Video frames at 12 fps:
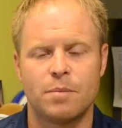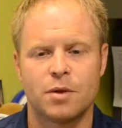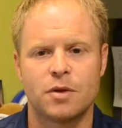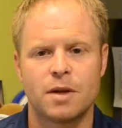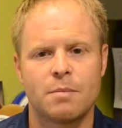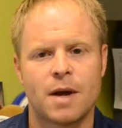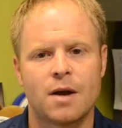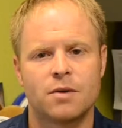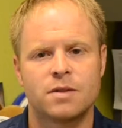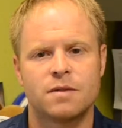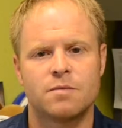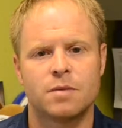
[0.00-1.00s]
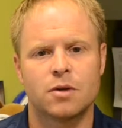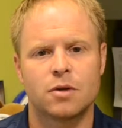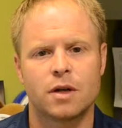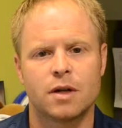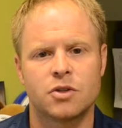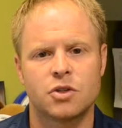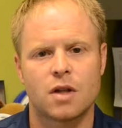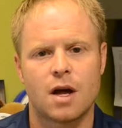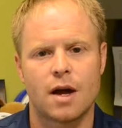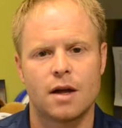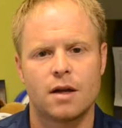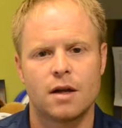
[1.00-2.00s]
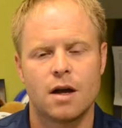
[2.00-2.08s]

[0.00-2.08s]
billion pounds of milk in July,